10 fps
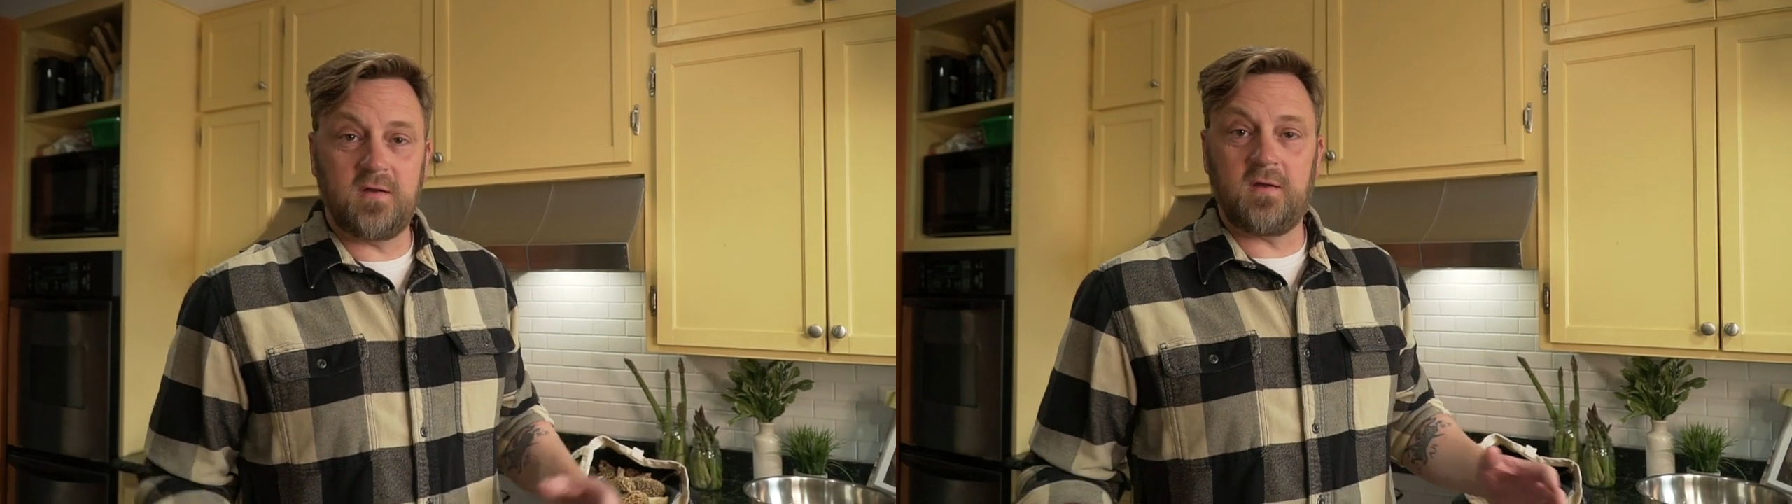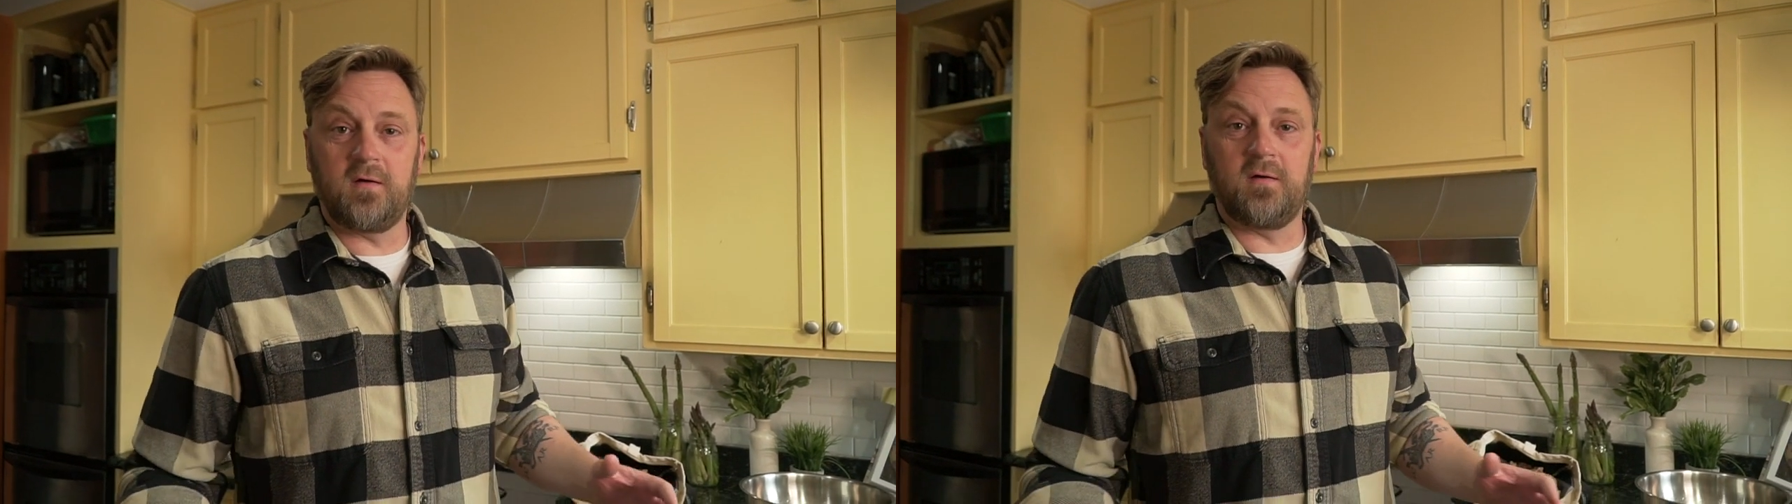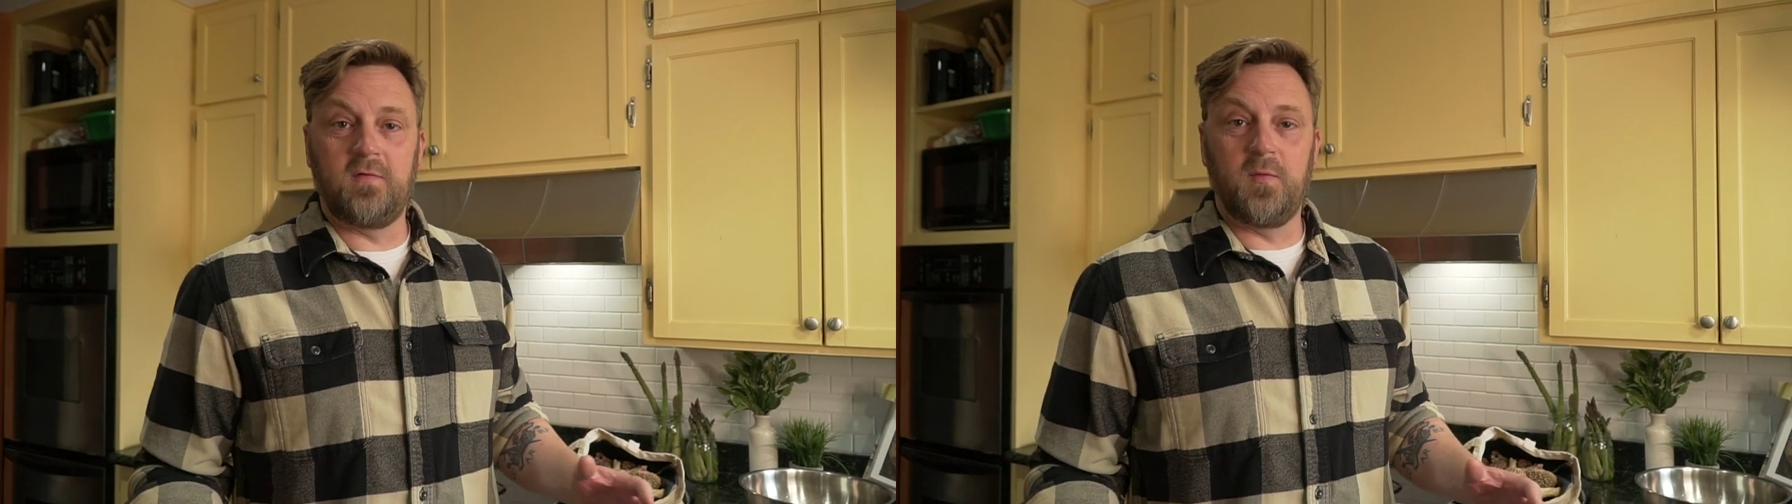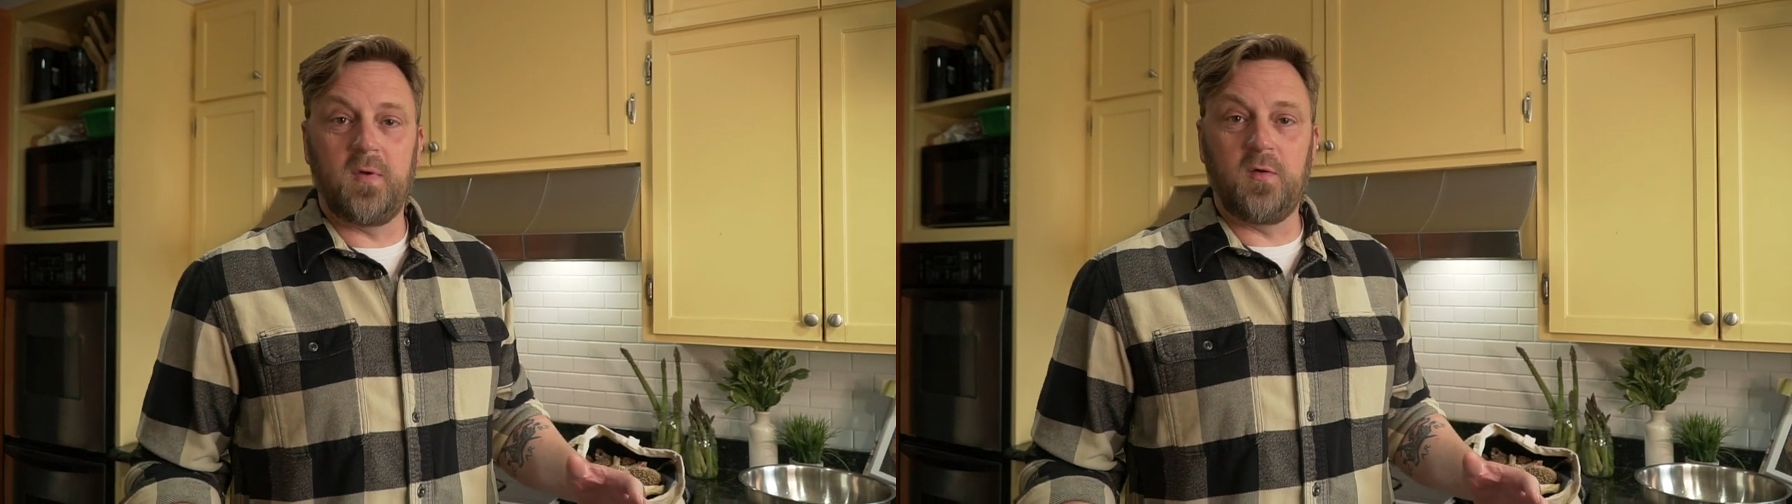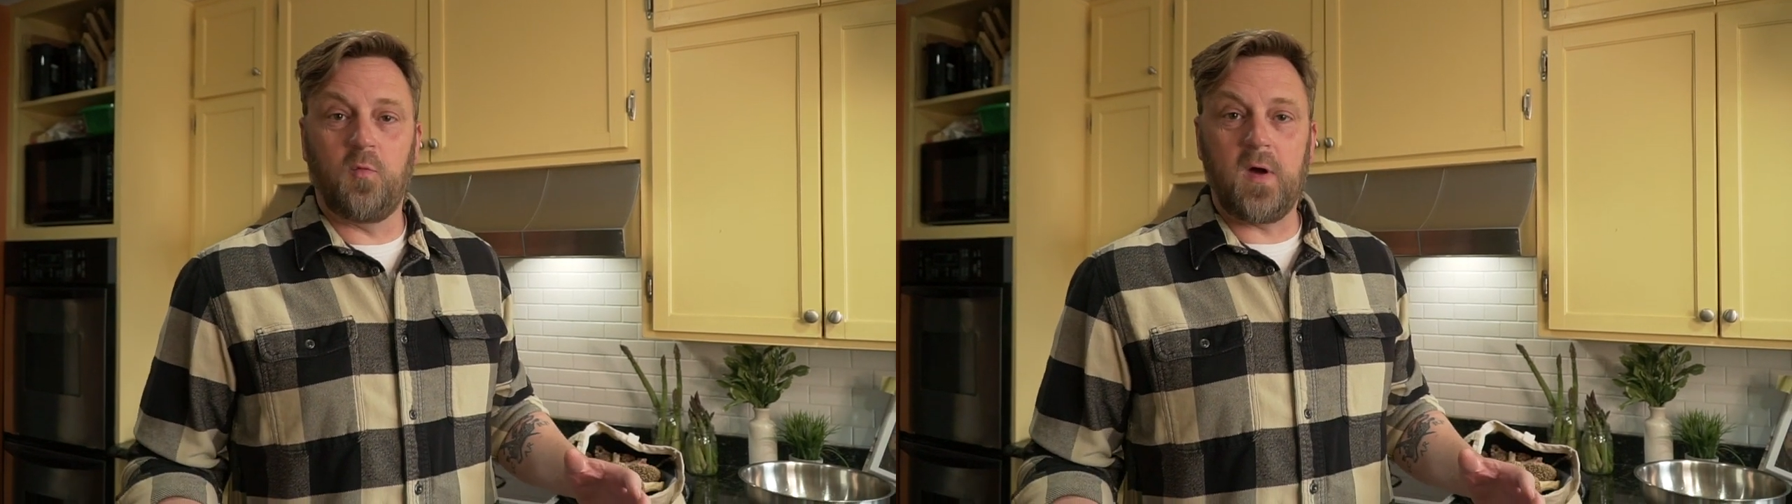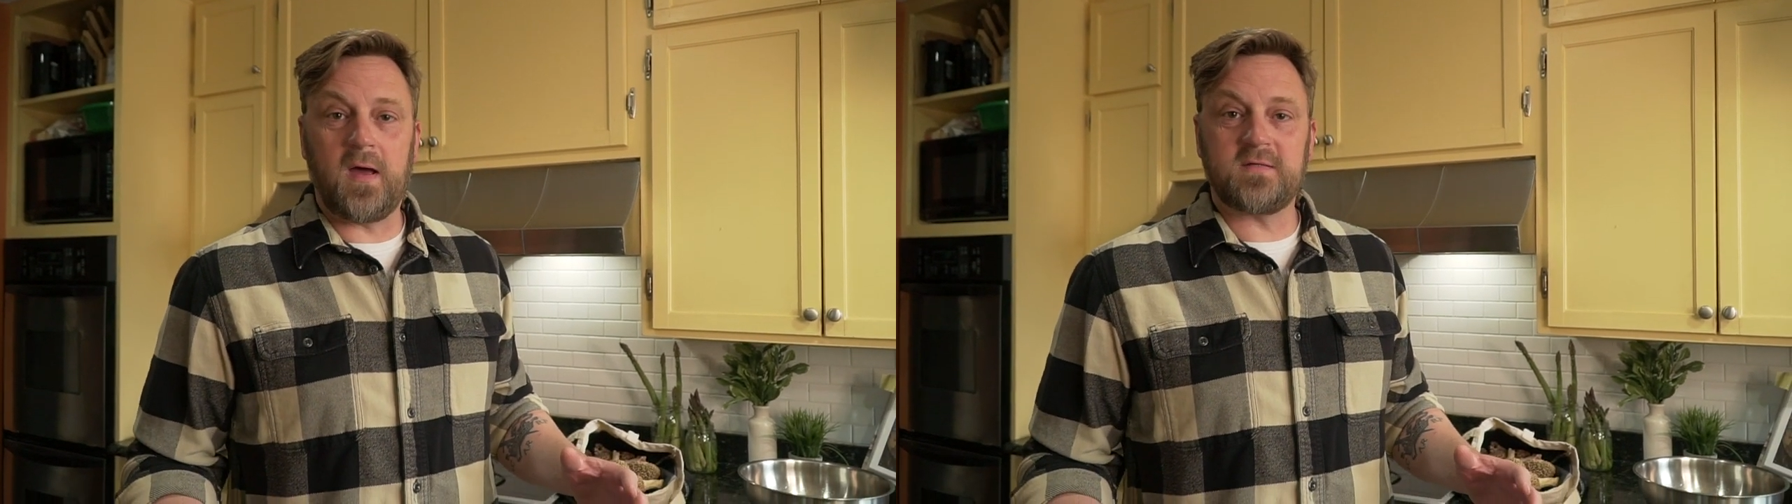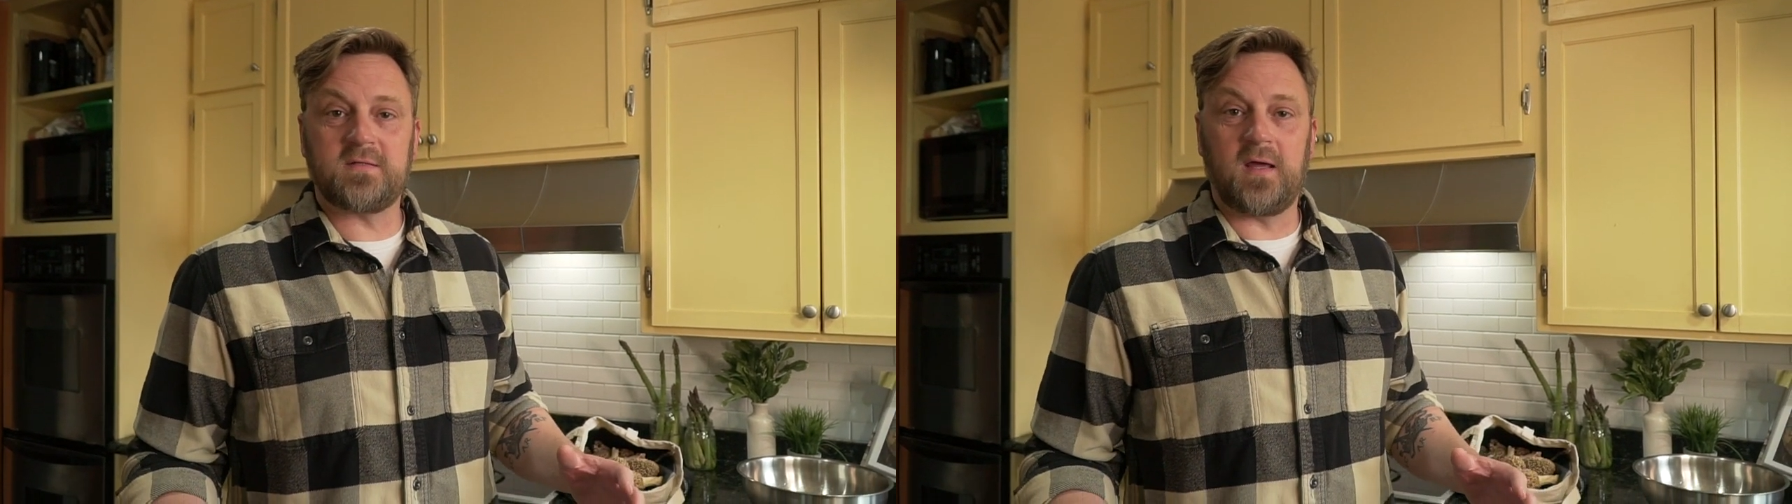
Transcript: here in the Midwest,